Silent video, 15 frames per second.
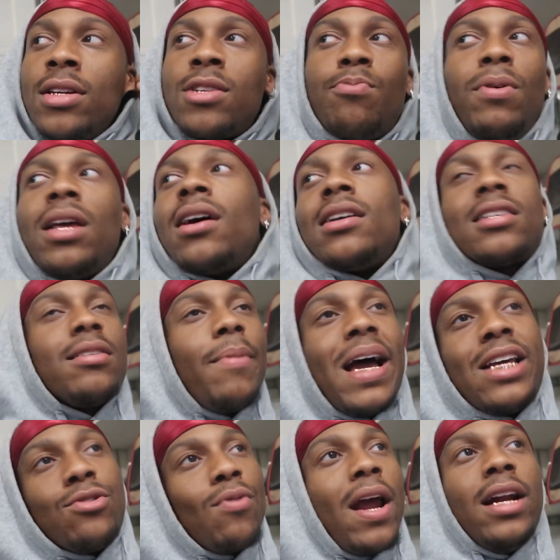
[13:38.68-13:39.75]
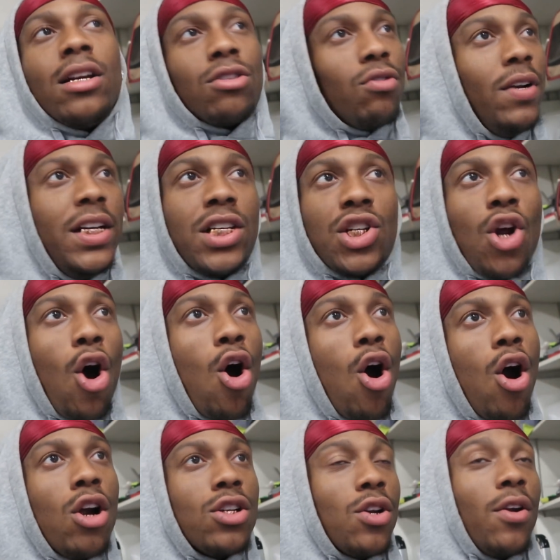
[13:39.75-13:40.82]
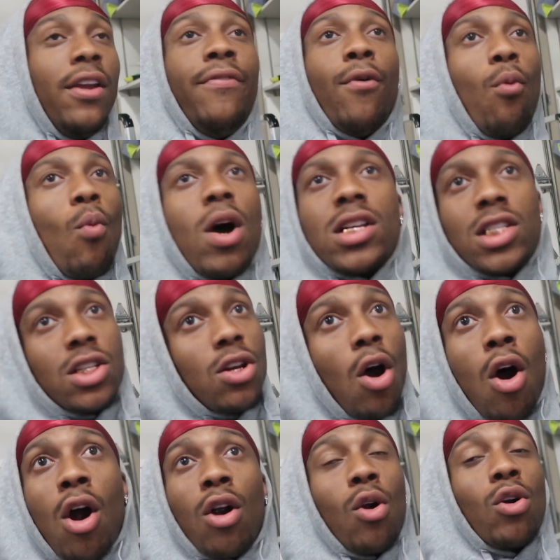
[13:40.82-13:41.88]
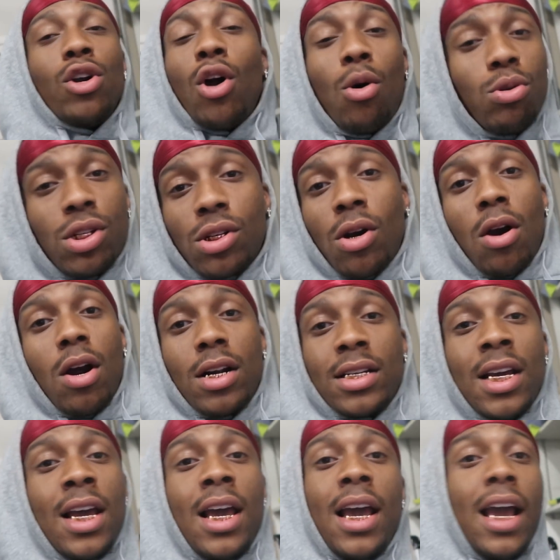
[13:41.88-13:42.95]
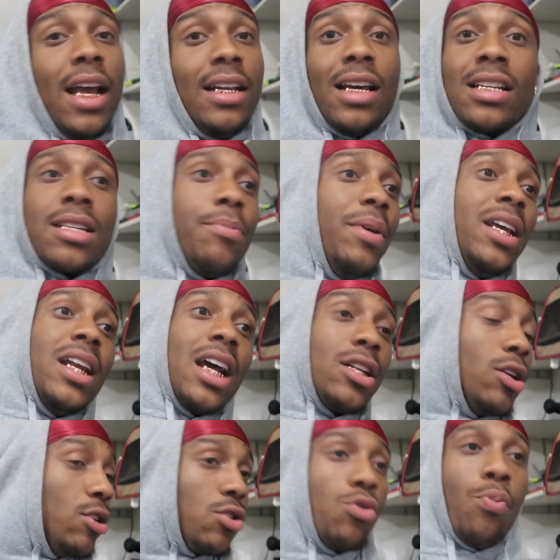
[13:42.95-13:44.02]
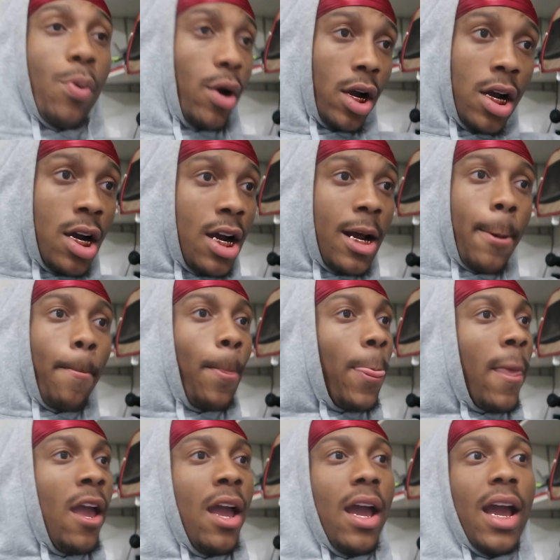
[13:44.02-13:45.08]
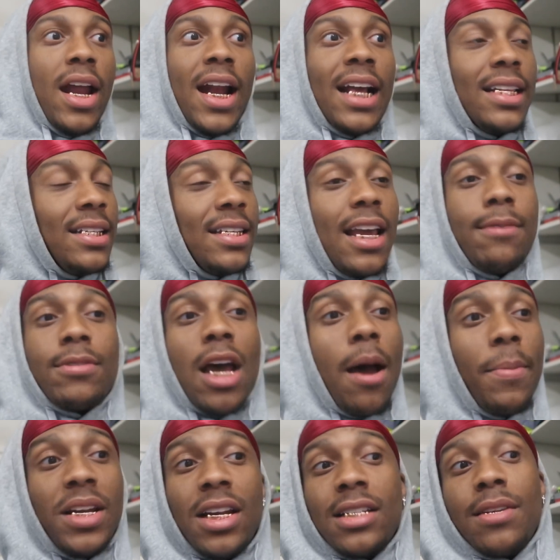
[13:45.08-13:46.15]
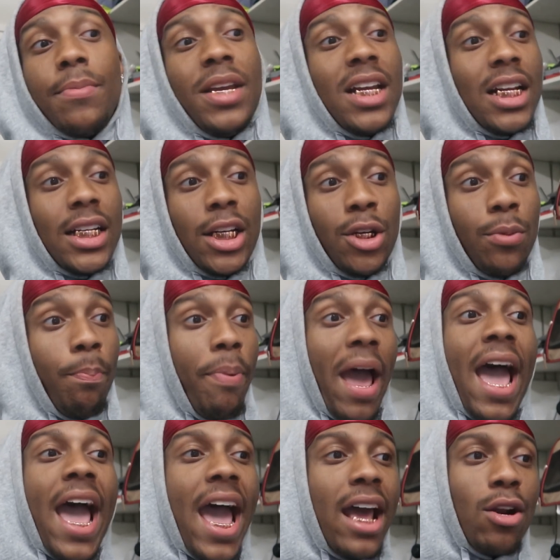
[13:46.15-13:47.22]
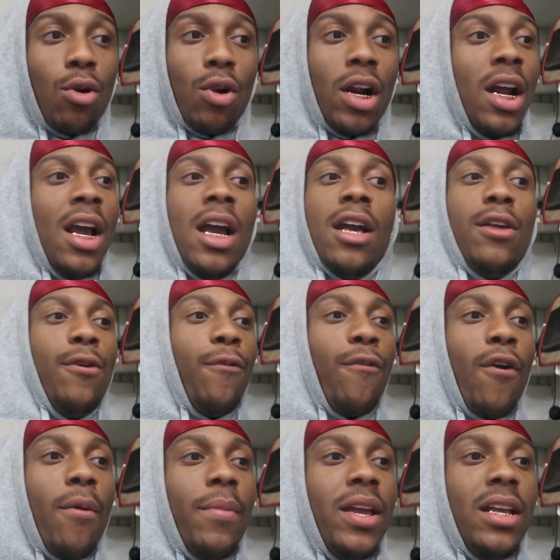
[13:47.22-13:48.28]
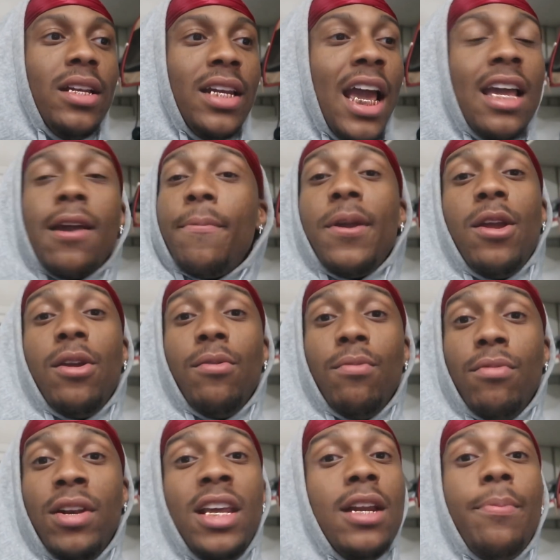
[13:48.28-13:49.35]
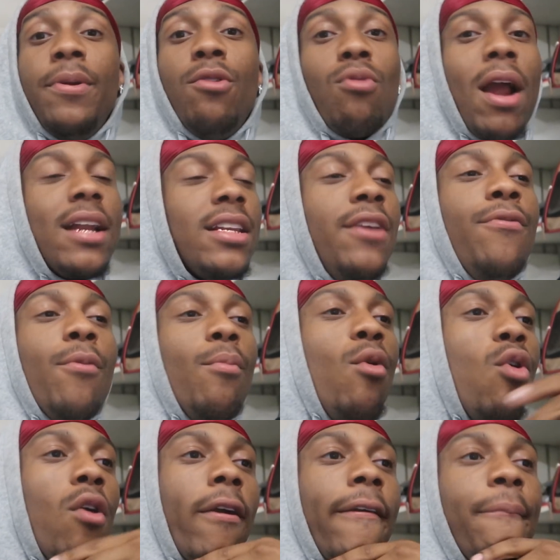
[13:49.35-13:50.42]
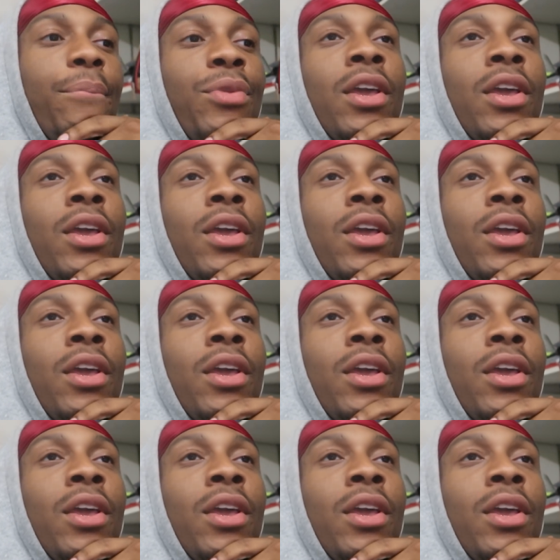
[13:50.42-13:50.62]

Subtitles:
just because somebody's rated 3 stars or even 1 star or no stars, it doesn't mean that they're super good. And at the same time, it doesn't mean that they're bad, or, you feel me, they could be need to be ranked even more.